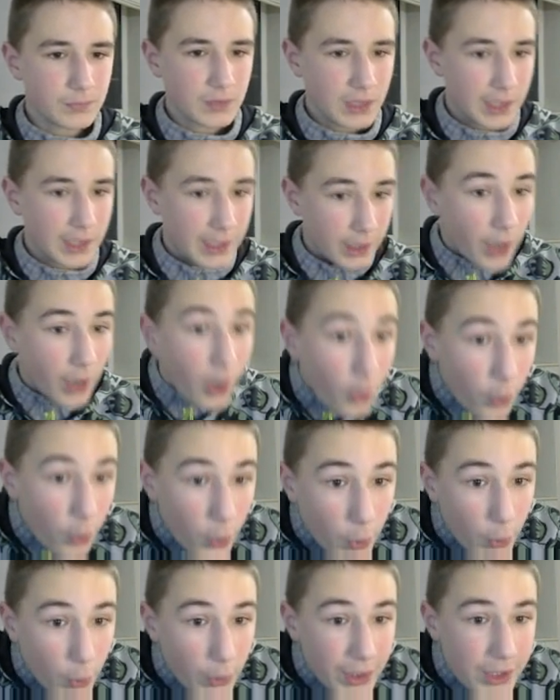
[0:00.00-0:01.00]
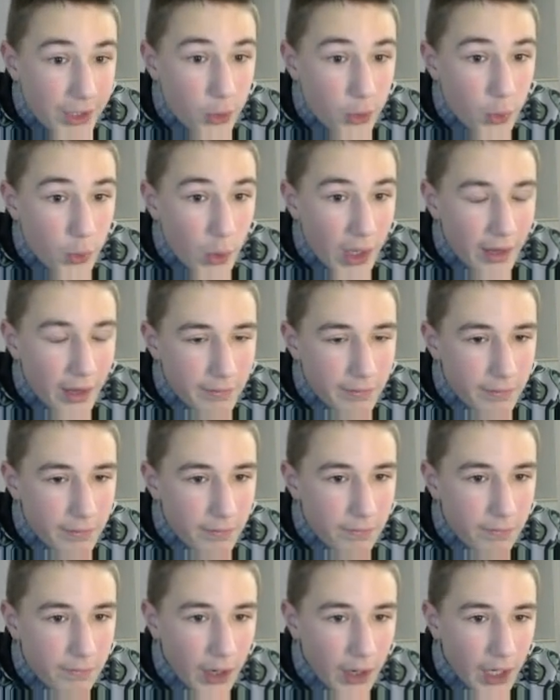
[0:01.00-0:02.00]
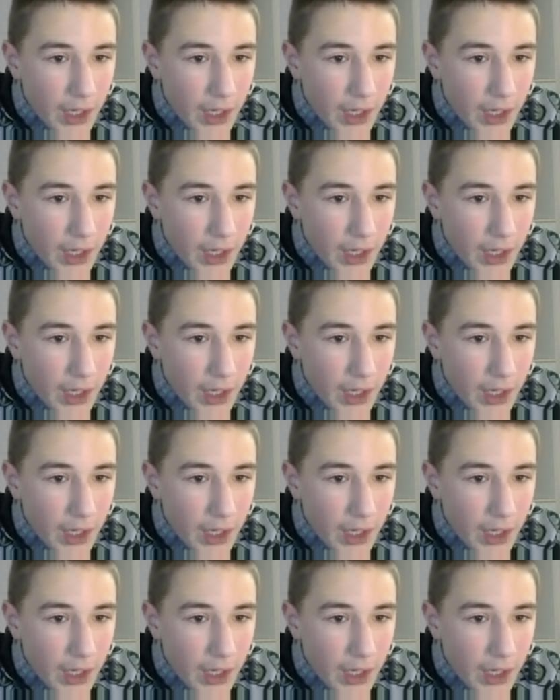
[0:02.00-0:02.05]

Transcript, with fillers: and I hold queen to f5.